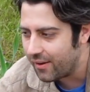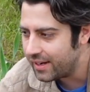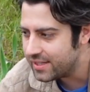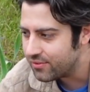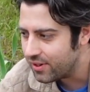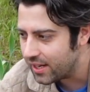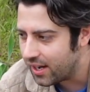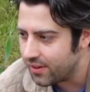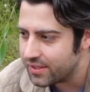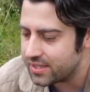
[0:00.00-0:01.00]
I need to really
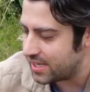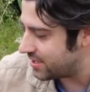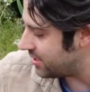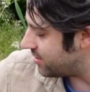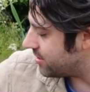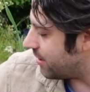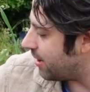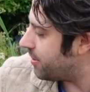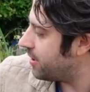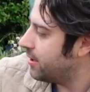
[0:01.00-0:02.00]
harvest these and use them up.